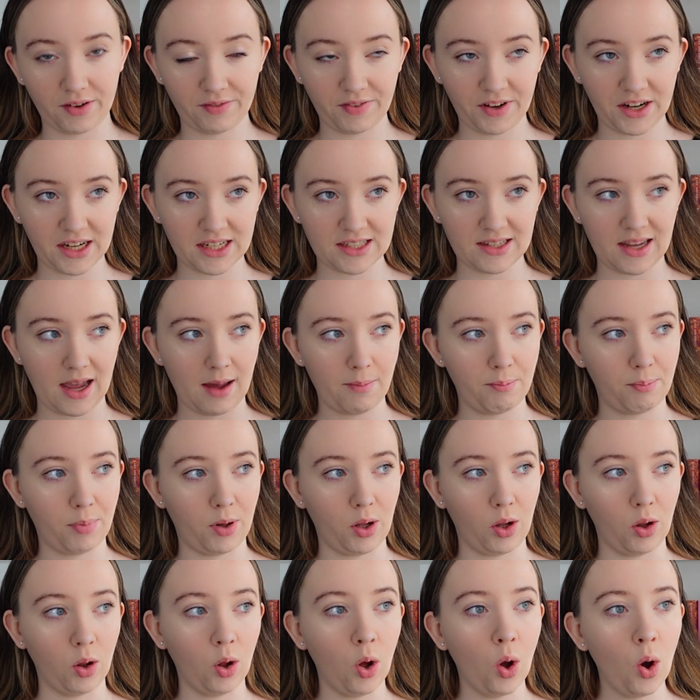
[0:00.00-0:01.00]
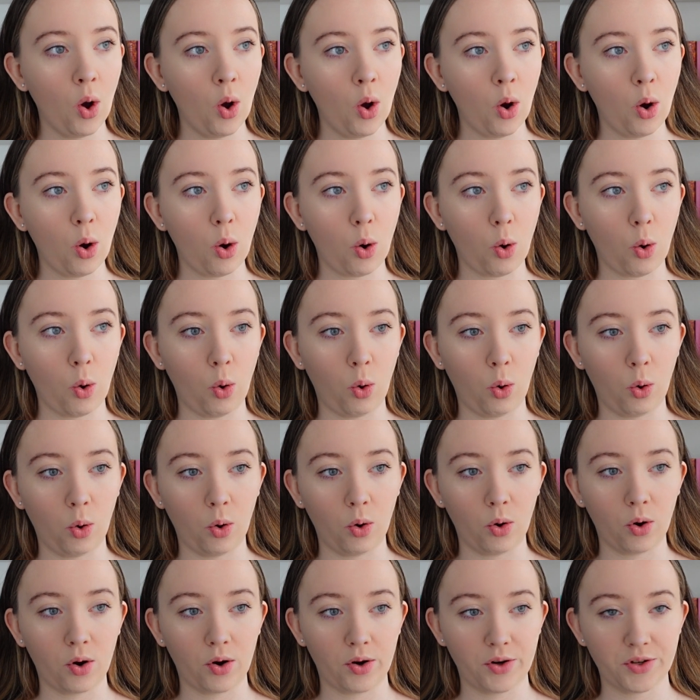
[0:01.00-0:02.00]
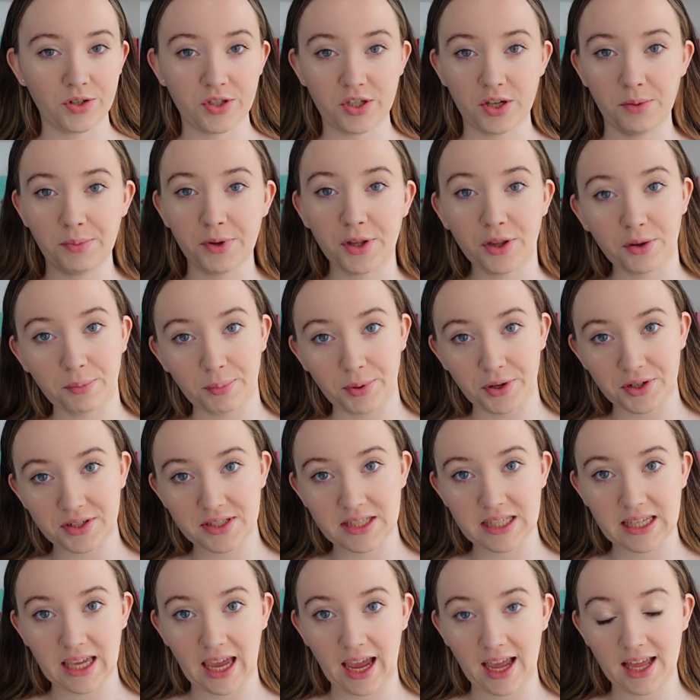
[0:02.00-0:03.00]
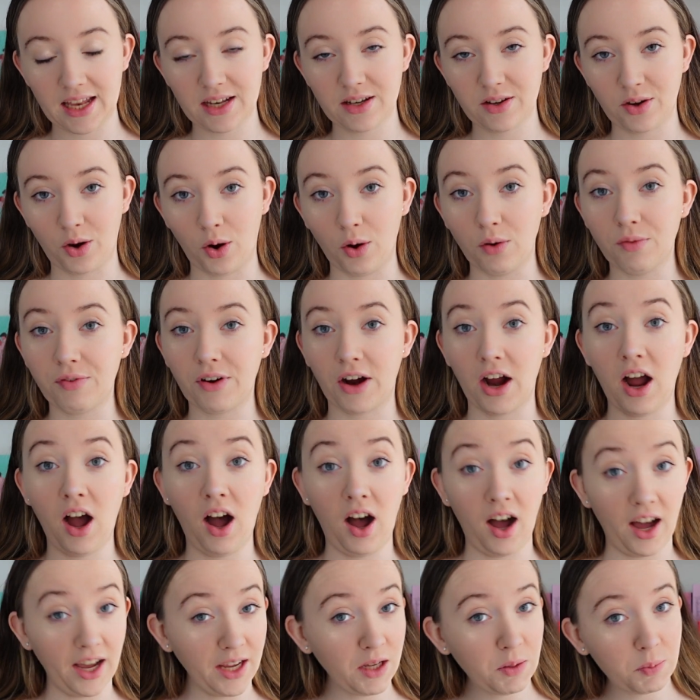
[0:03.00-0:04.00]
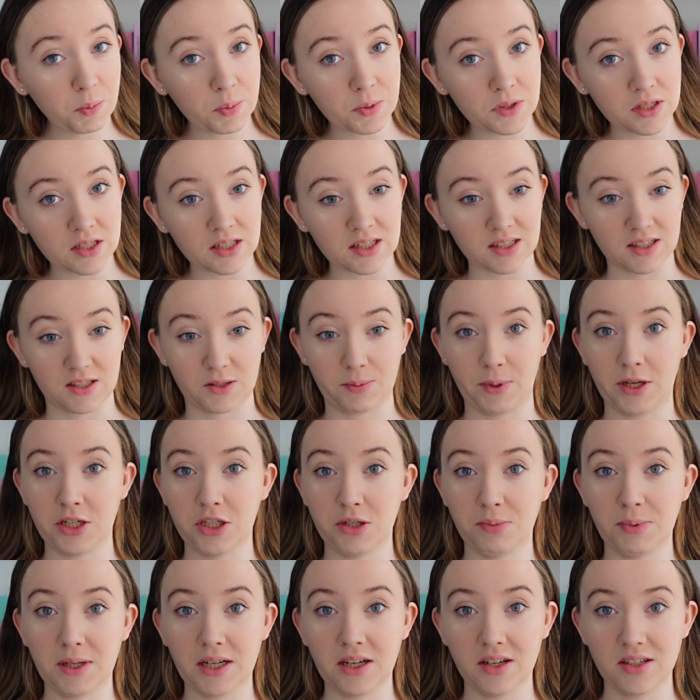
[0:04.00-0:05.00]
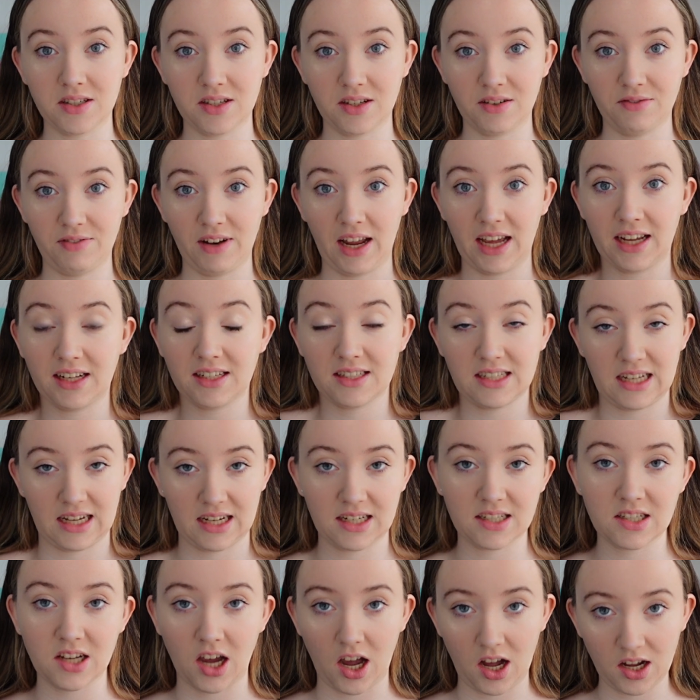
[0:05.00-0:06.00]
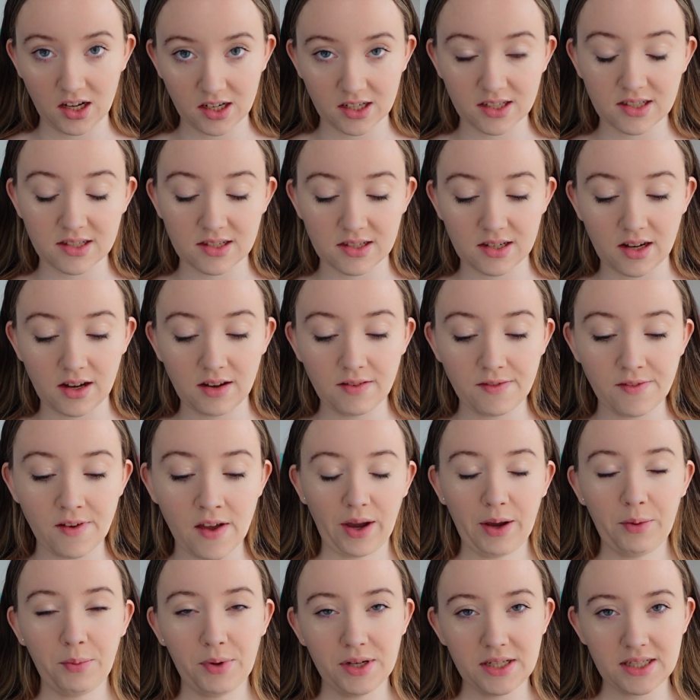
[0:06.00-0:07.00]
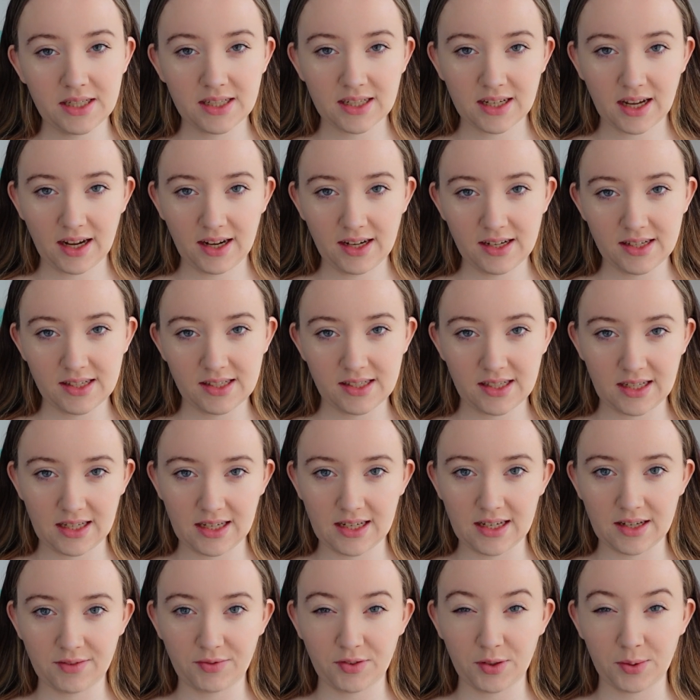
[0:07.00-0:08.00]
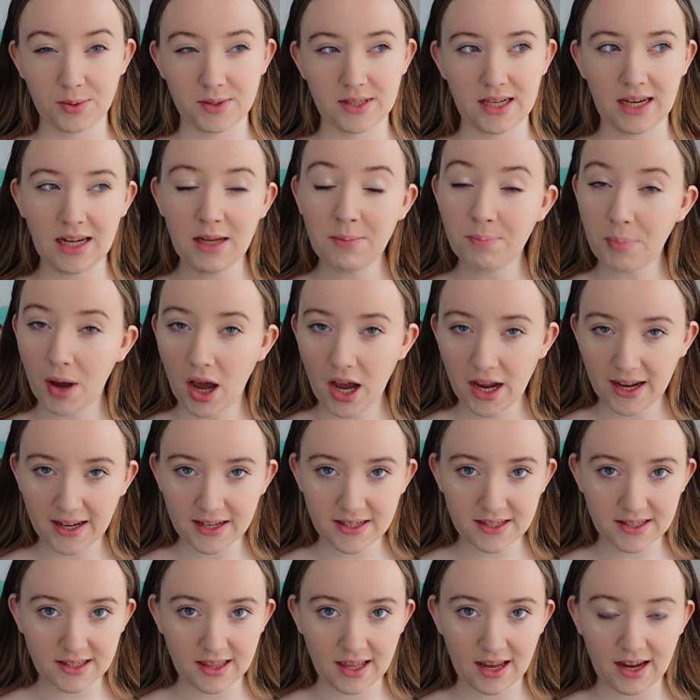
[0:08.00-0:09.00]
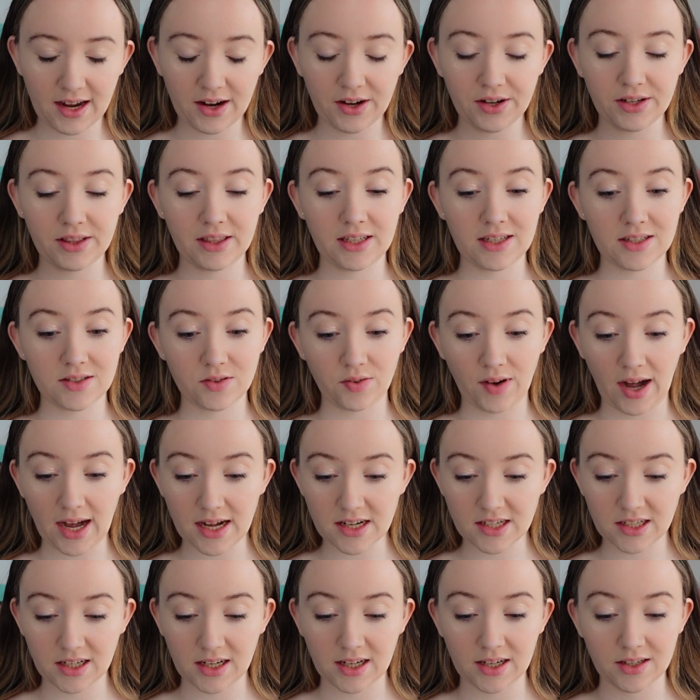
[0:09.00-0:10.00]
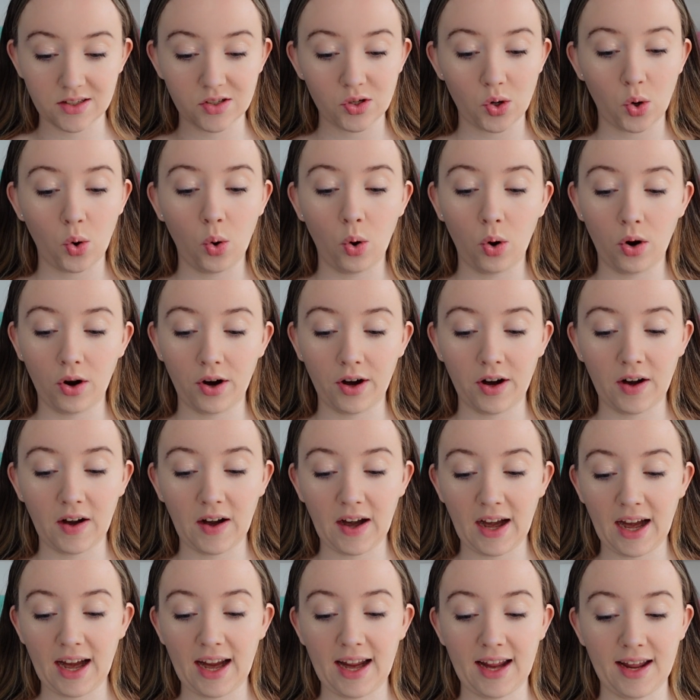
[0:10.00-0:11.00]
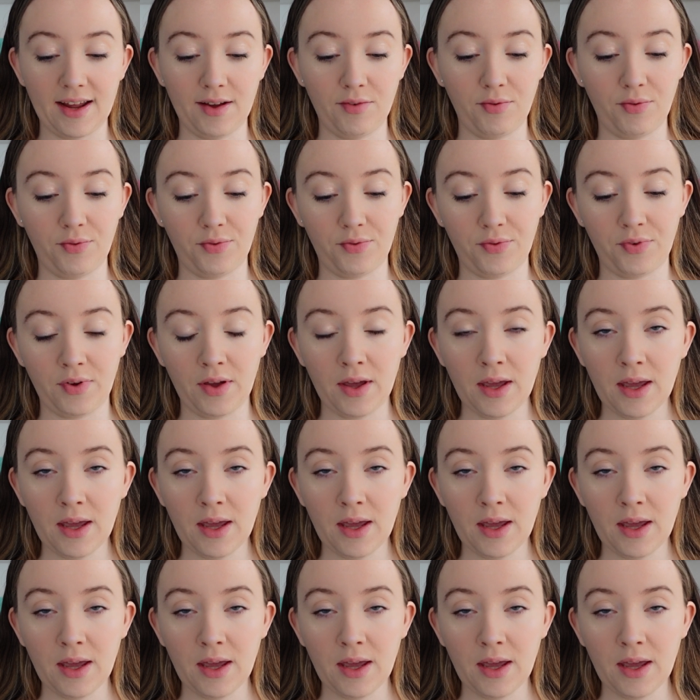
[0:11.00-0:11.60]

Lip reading: for example, or some other books get overhyped, especially because of like TikTok and stuff. I wanted to kind of see if there was any bias there in these ratings, or if